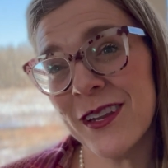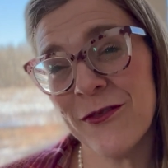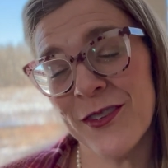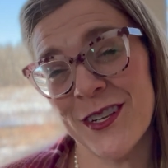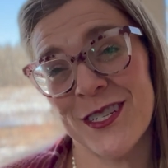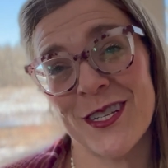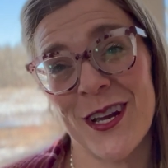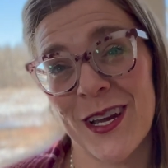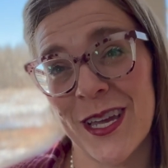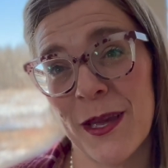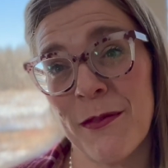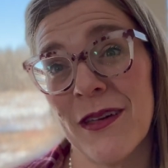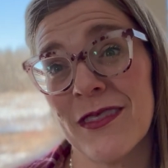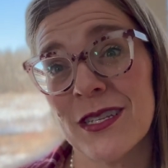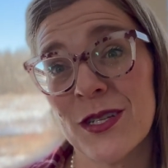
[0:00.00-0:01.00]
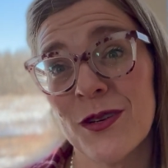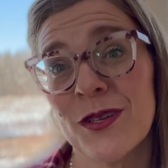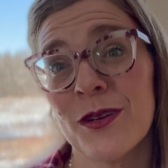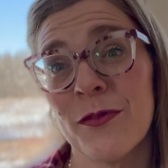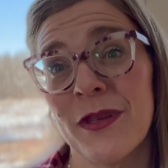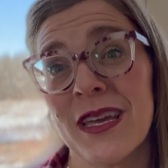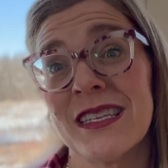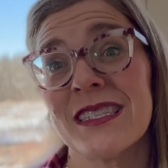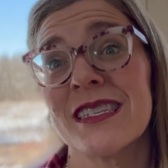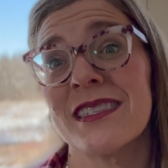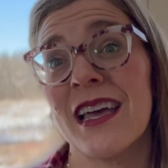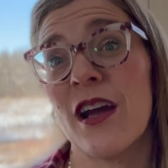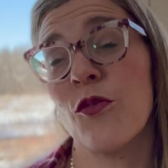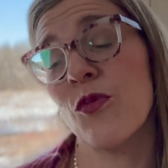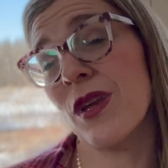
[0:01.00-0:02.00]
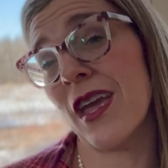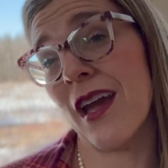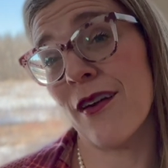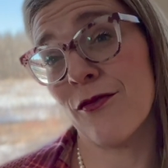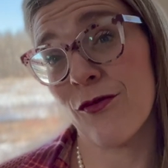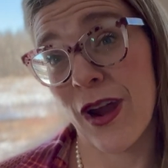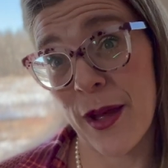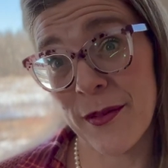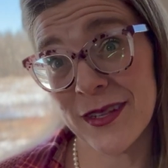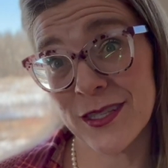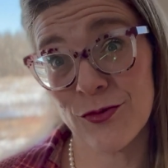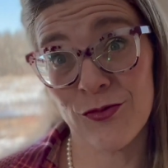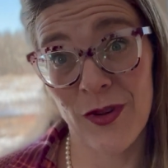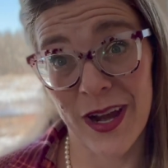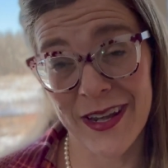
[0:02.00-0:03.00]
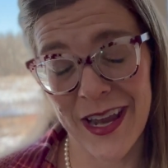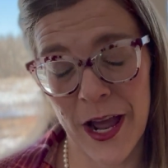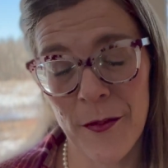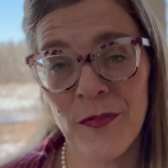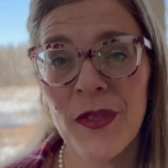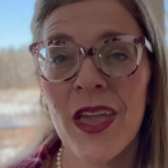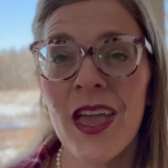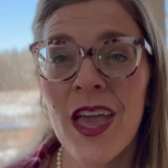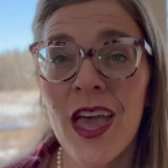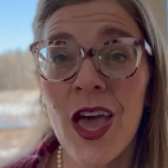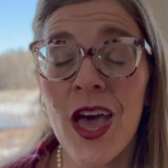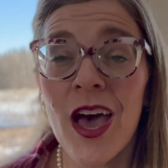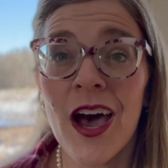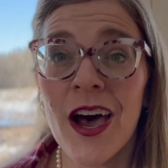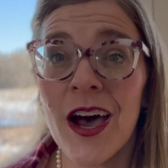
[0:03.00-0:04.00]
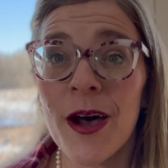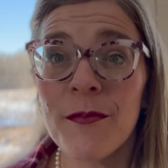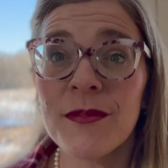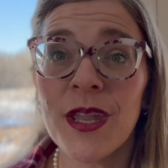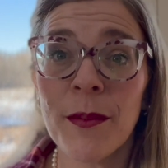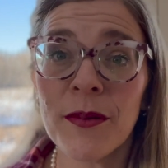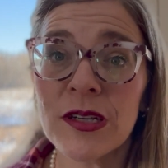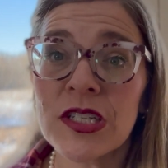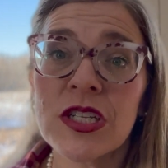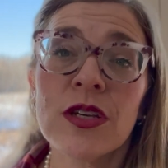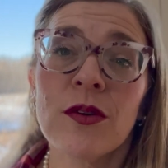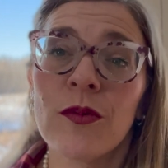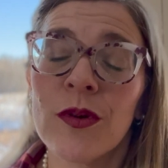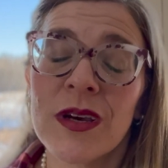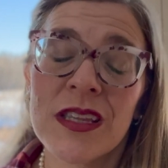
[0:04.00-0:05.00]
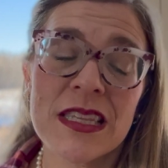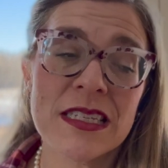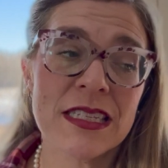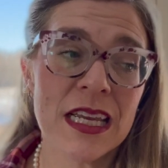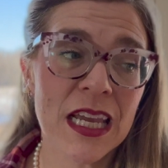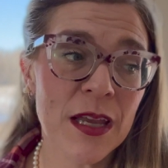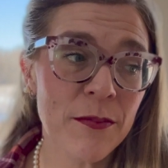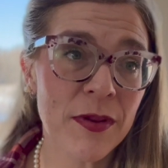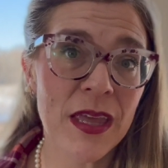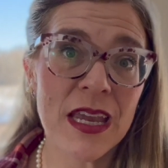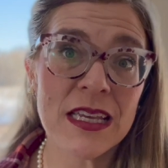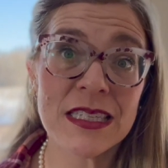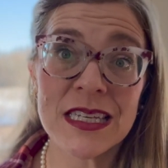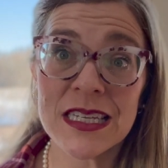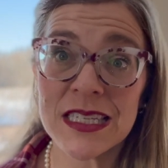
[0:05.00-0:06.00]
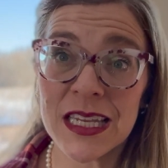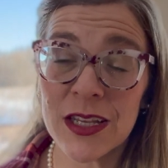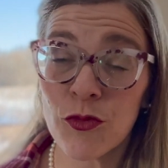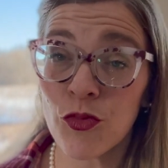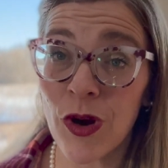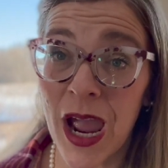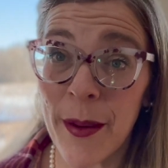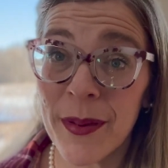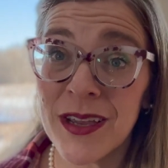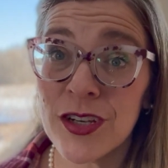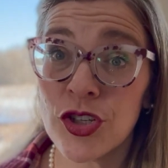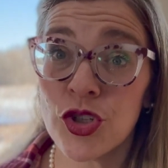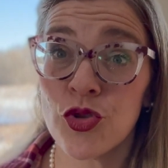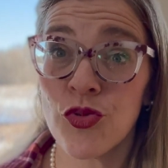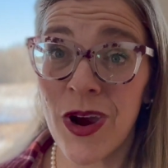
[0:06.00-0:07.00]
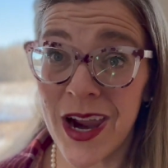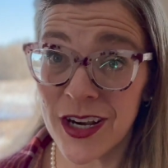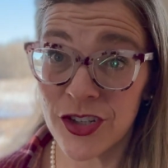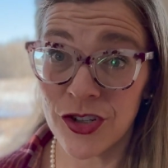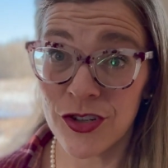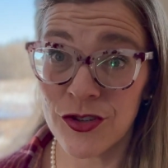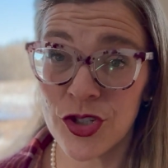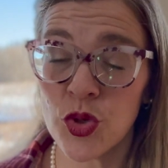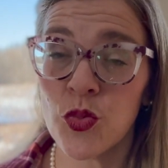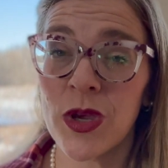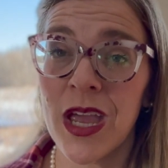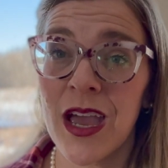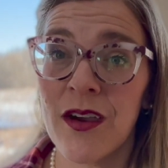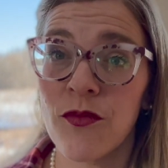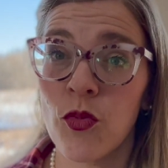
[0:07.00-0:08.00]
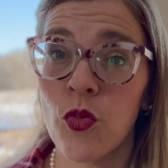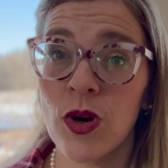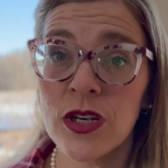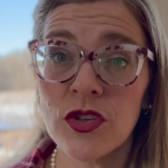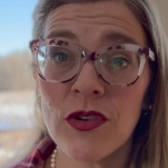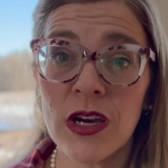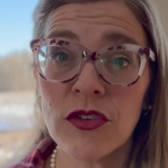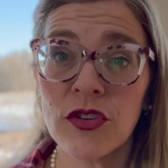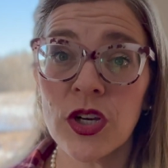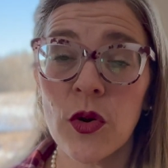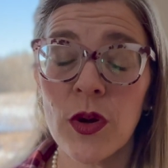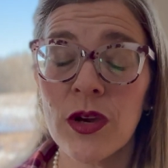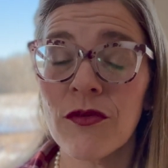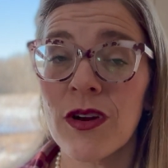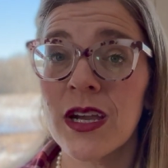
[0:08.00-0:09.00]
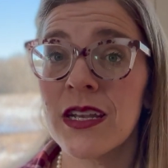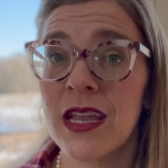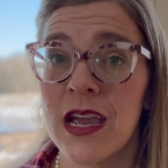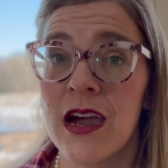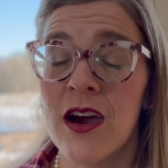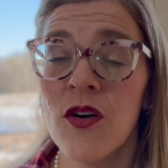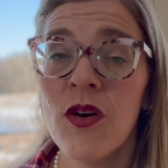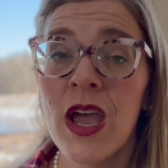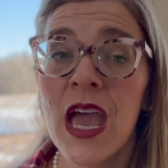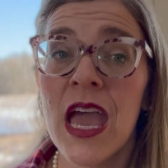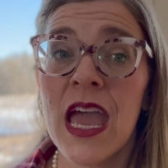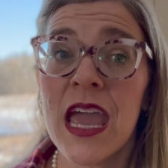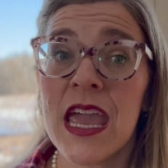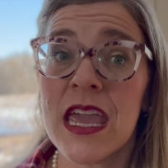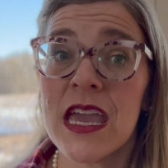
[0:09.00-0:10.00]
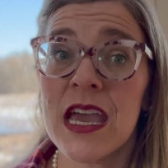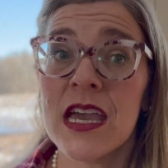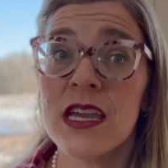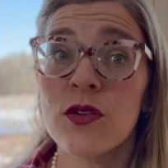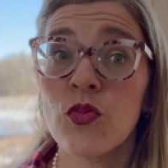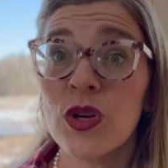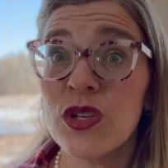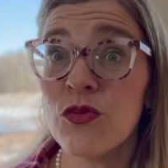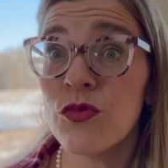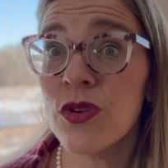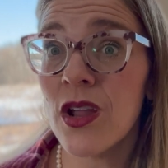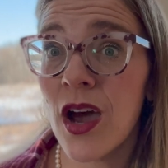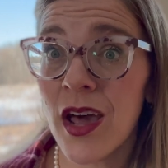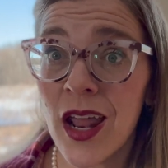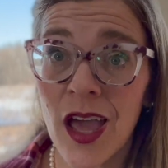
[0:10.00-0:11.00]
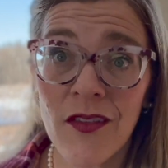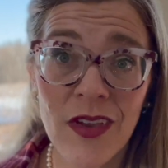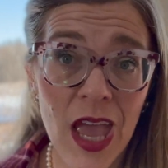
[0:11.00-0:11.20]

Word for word: to finish talking about the two other places that we have rabbits right now. Um, number two, the second place is in rabbit tractors. We have one tractor going right now, and we do not have